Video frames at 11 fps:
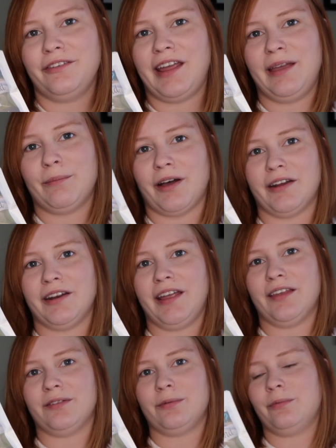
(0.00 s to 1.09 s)
name on it
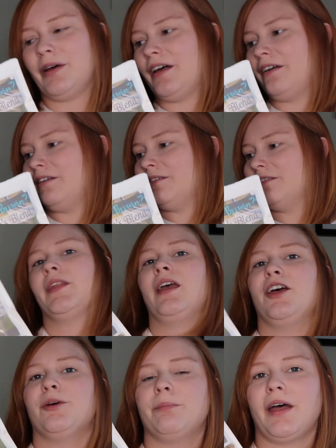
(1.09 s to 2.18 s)
as well,
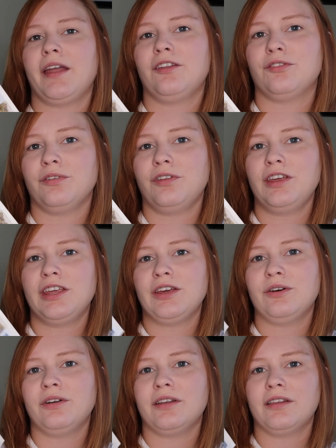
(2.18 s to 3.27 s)
but it's really
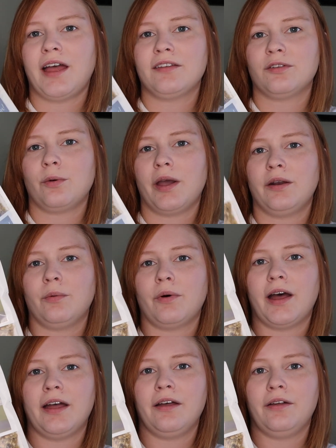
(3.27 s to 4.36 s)
cute, lasts quite a
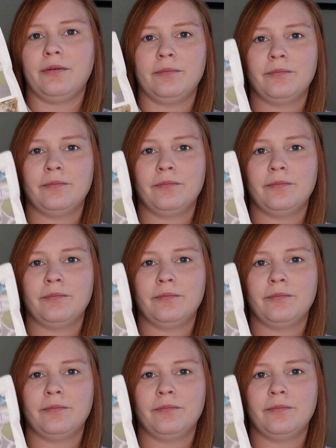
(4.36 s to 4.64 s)
while.